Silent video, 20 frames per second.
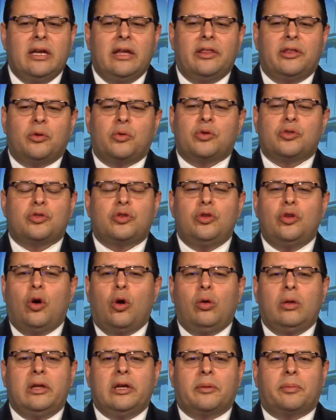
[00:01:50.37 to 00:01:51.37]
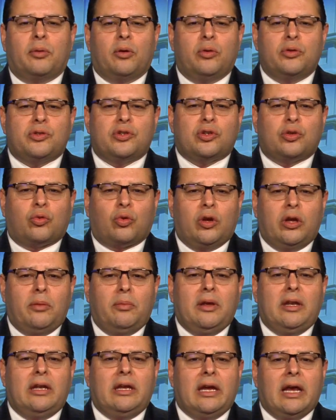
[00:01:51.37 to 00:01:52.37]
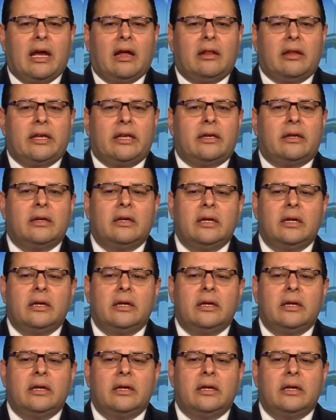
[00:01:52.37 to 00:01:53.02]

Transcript: There was no liberals screaming, yelling,